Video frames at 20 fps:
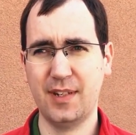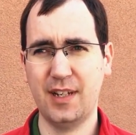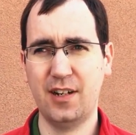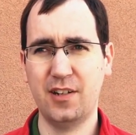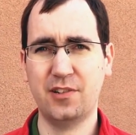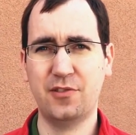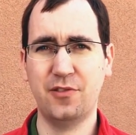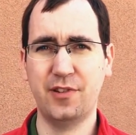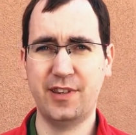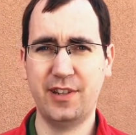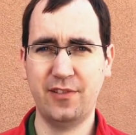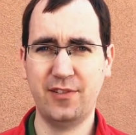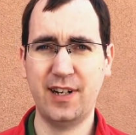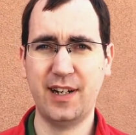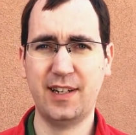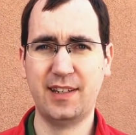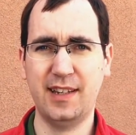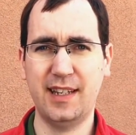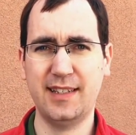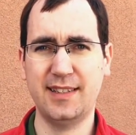hardcore
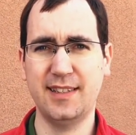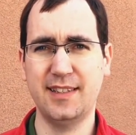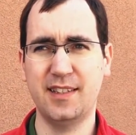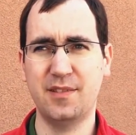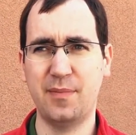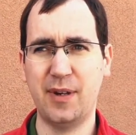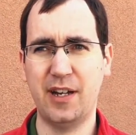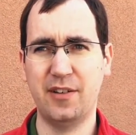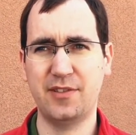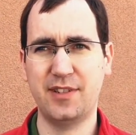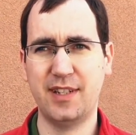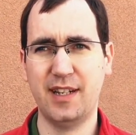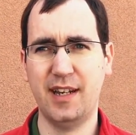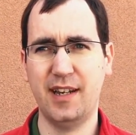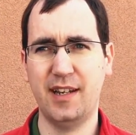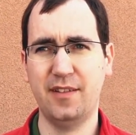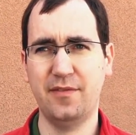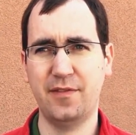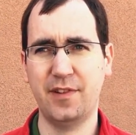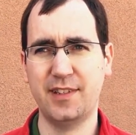theoretic classes about,
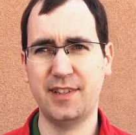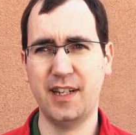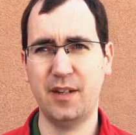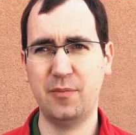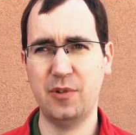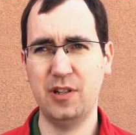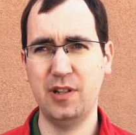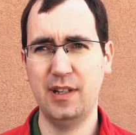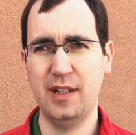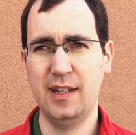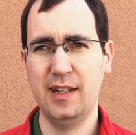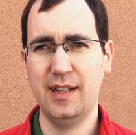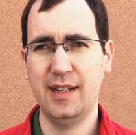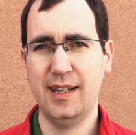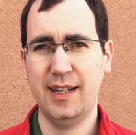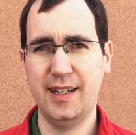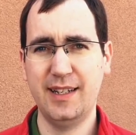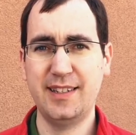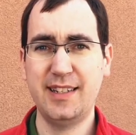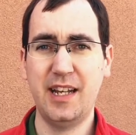uh, for example,
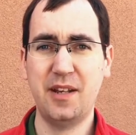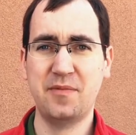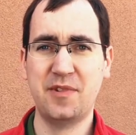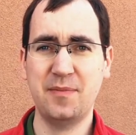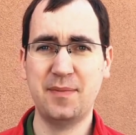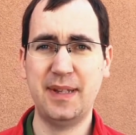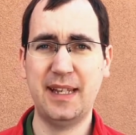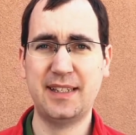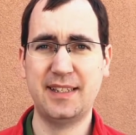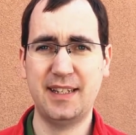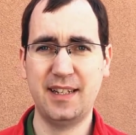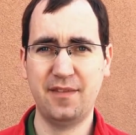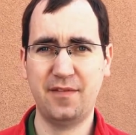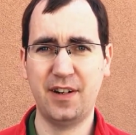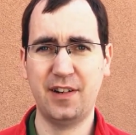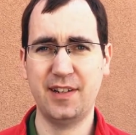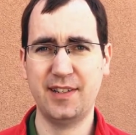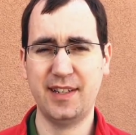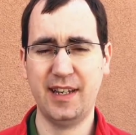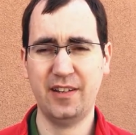uh, time complexity of
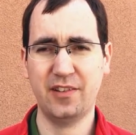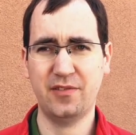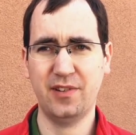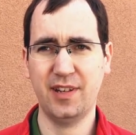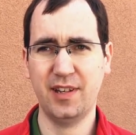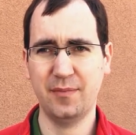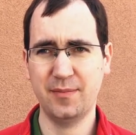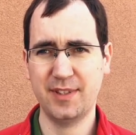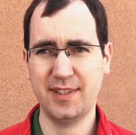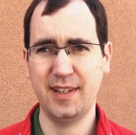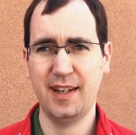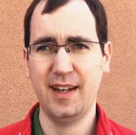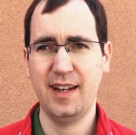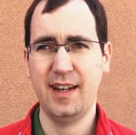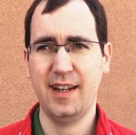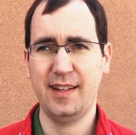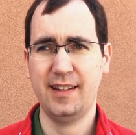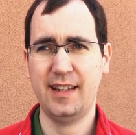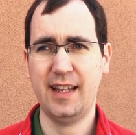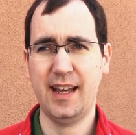various algorithms.
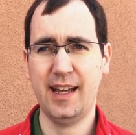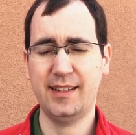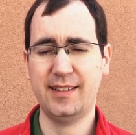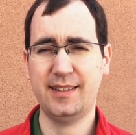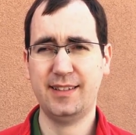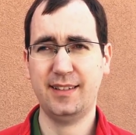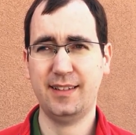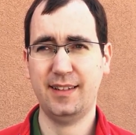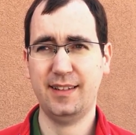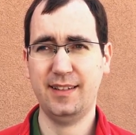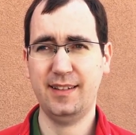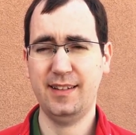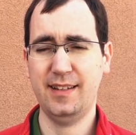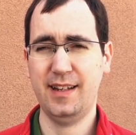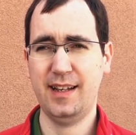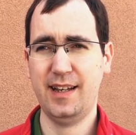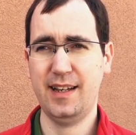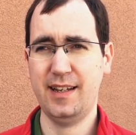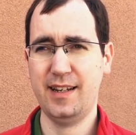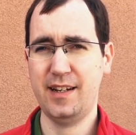That's
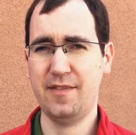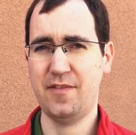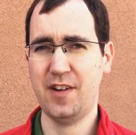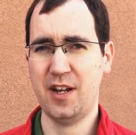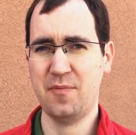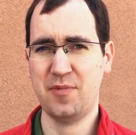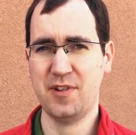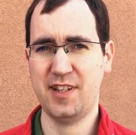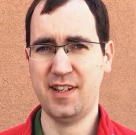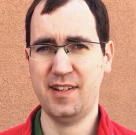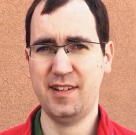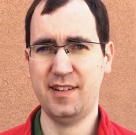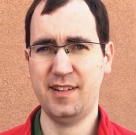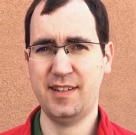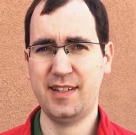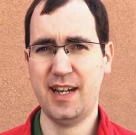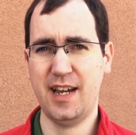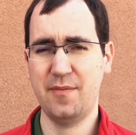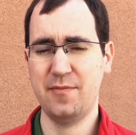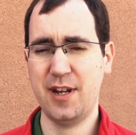ninety-five percent
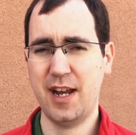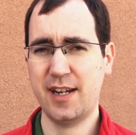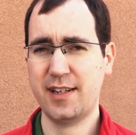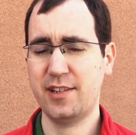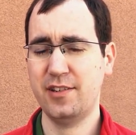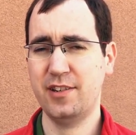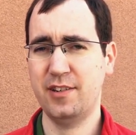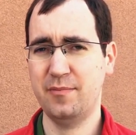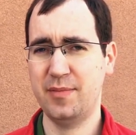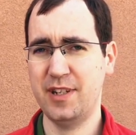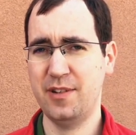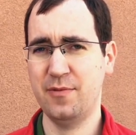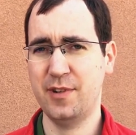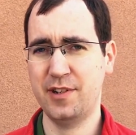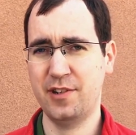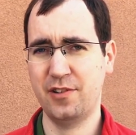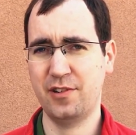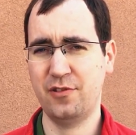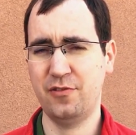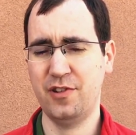of the time not going to be
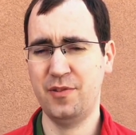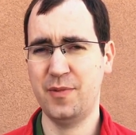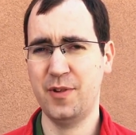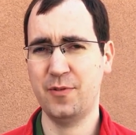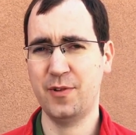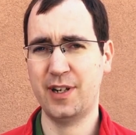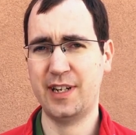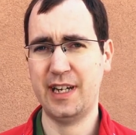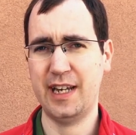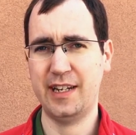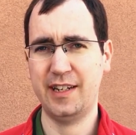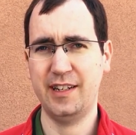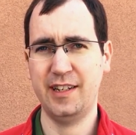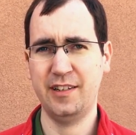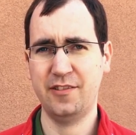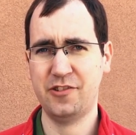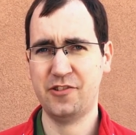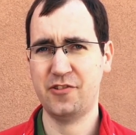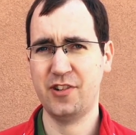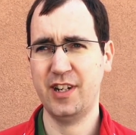what you're going to be working on in
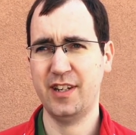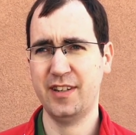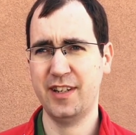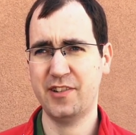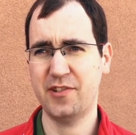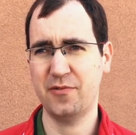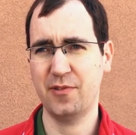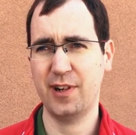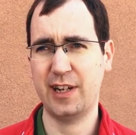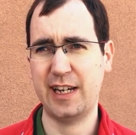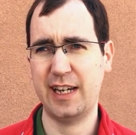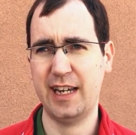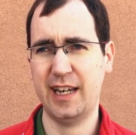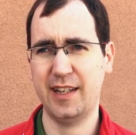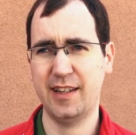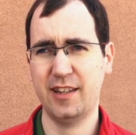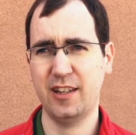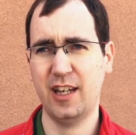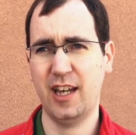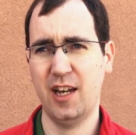industry unless you're working
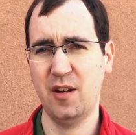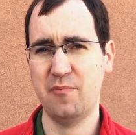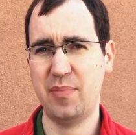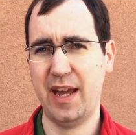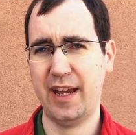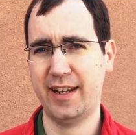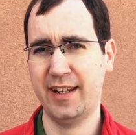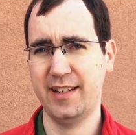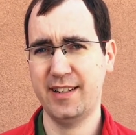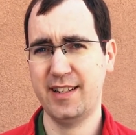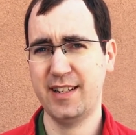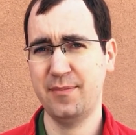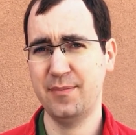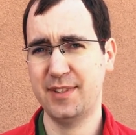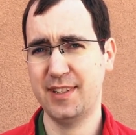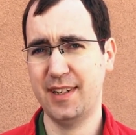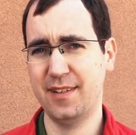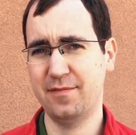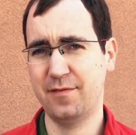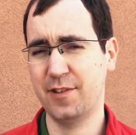on uh, back-end
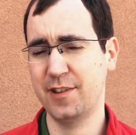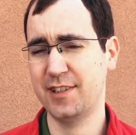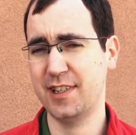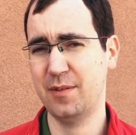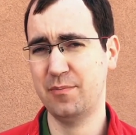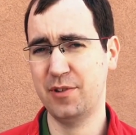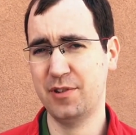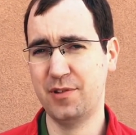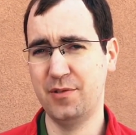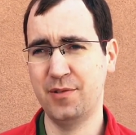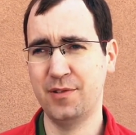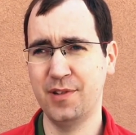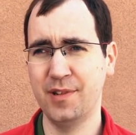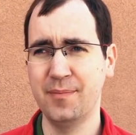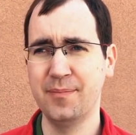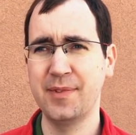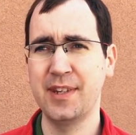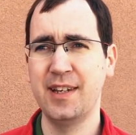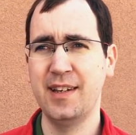teams at, for example, Google.